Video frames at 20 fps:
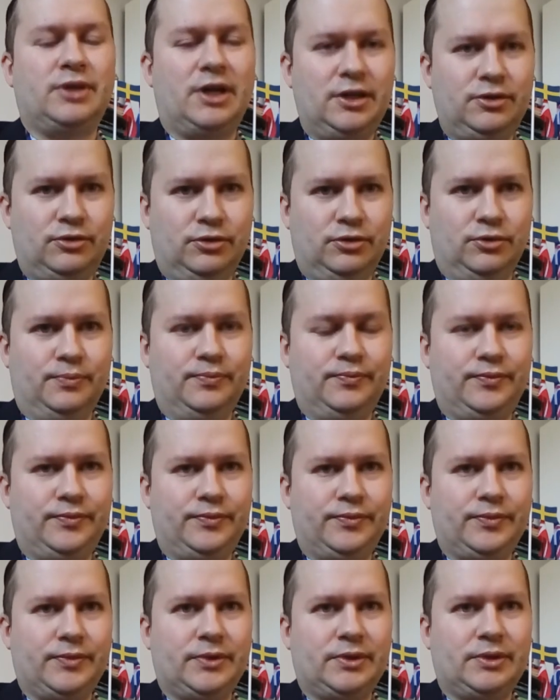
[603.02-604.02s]
I do.
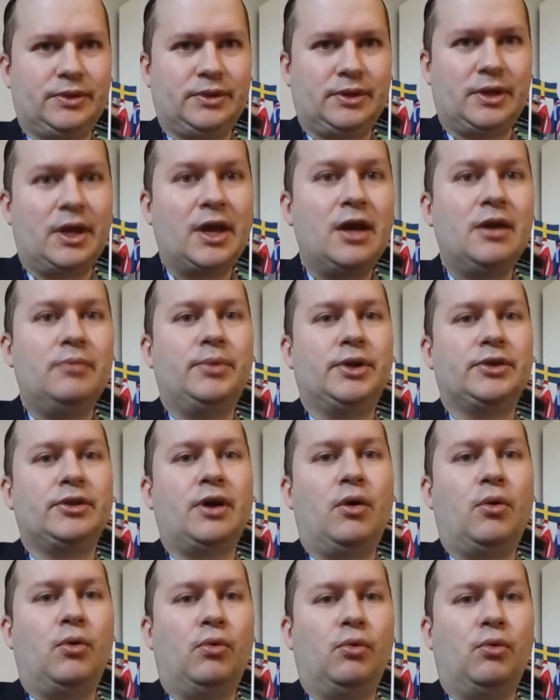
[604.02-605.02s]

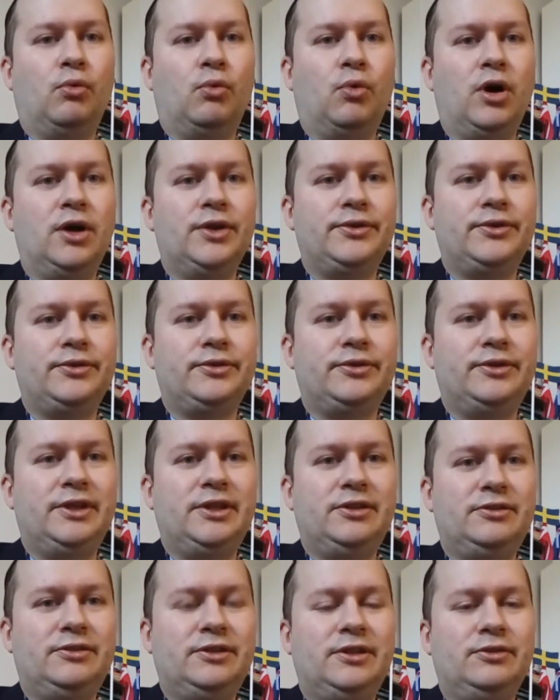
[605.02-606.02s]
But what
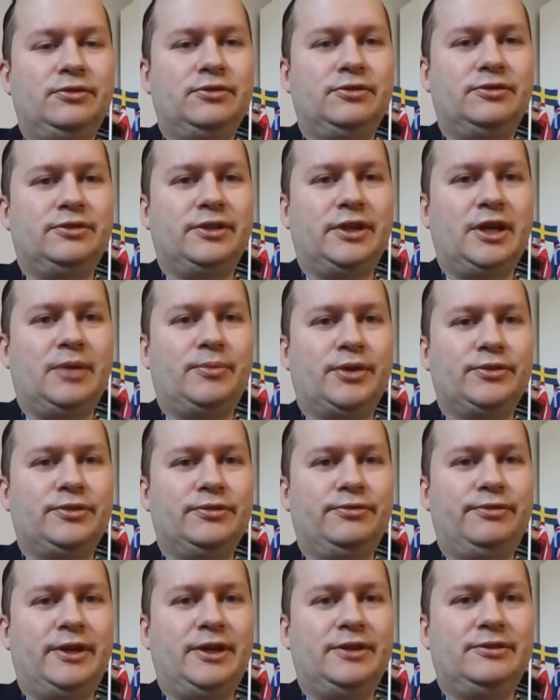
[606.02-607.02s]
did Jesus say about
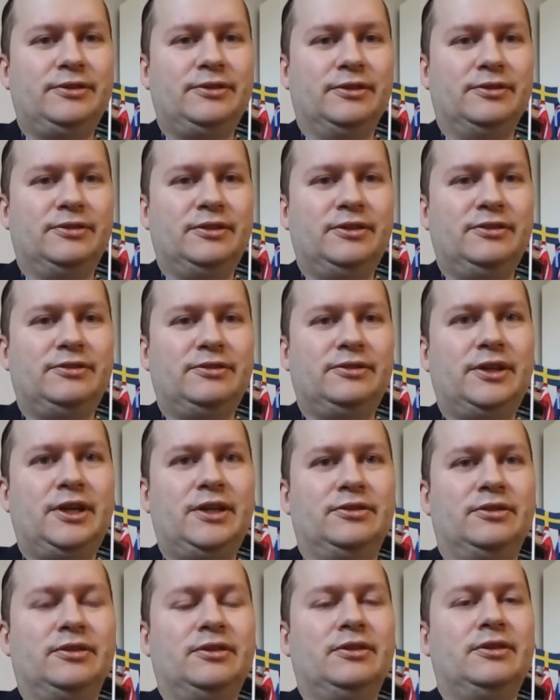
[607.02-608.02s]
the Pharisees? He
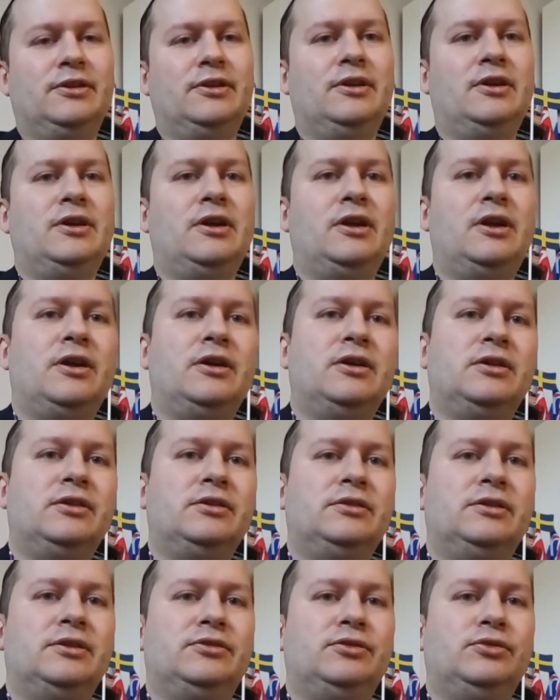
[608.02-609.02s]
said
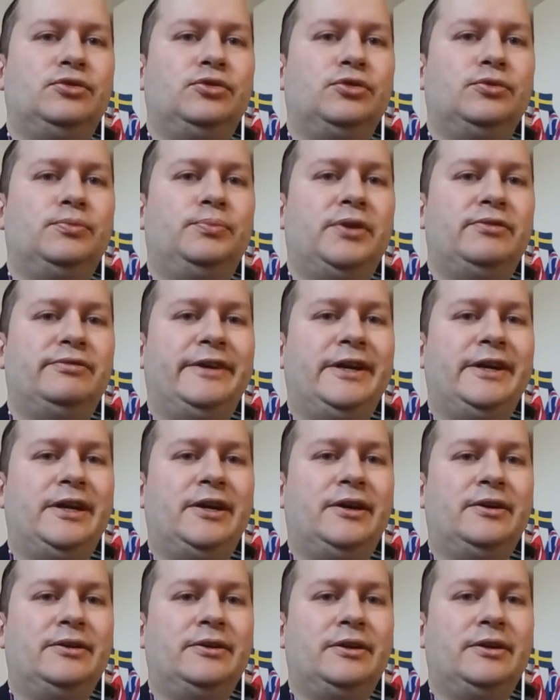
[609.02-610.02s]
that you should
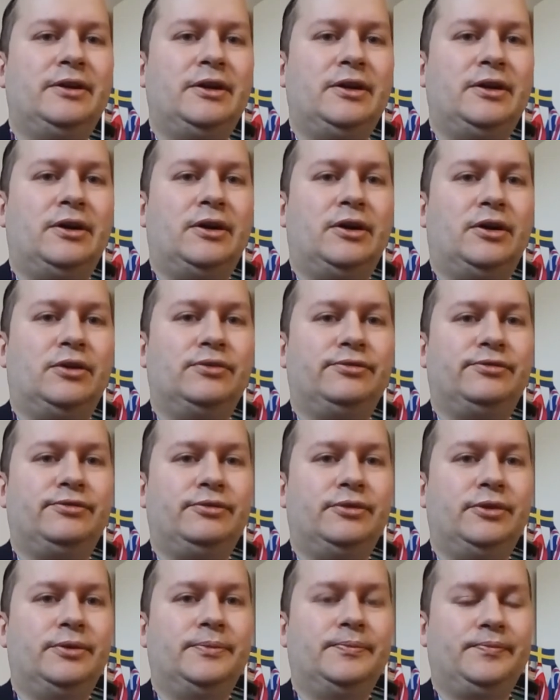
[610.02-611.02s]
beware of
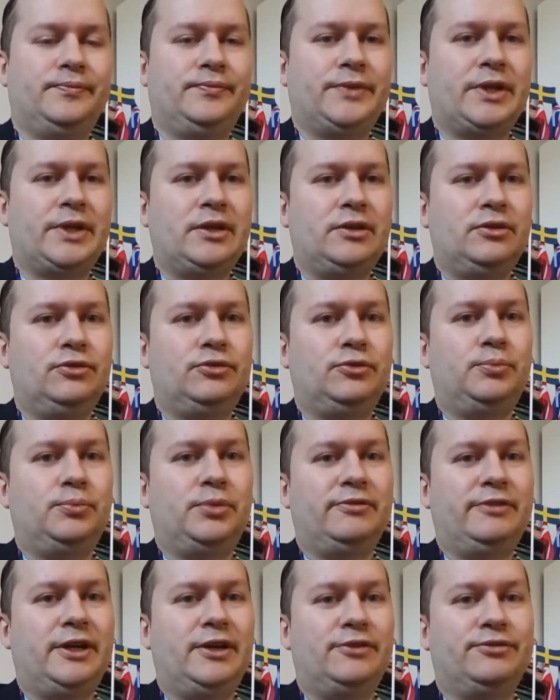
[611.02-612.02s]

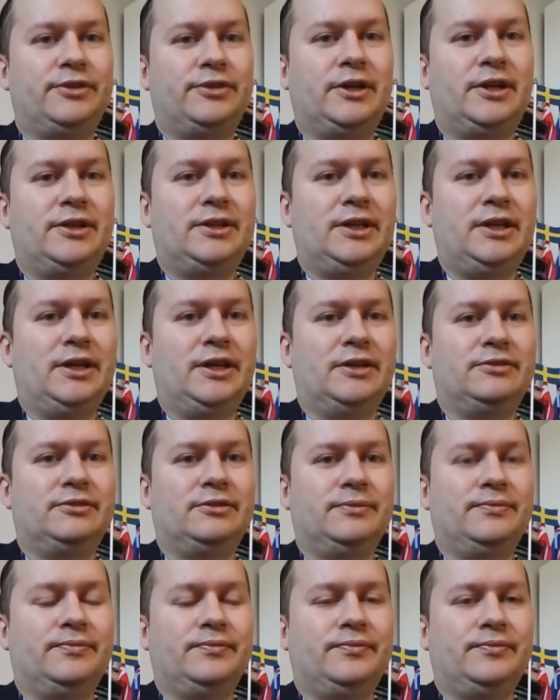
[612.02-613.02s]
their
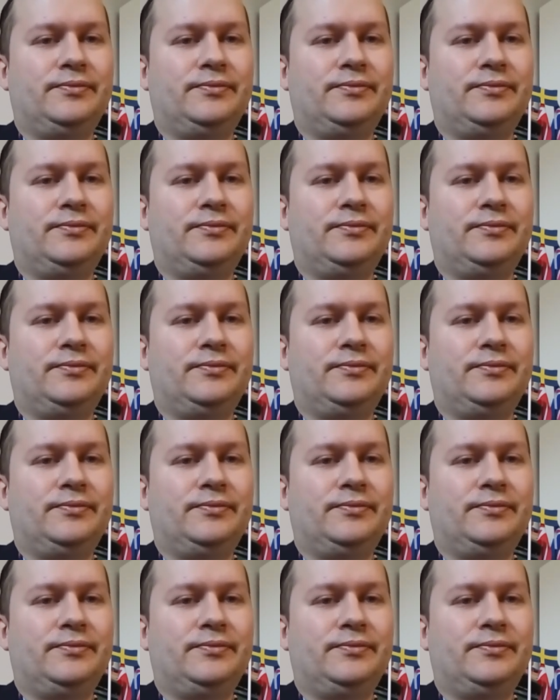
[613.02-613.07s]
ideas.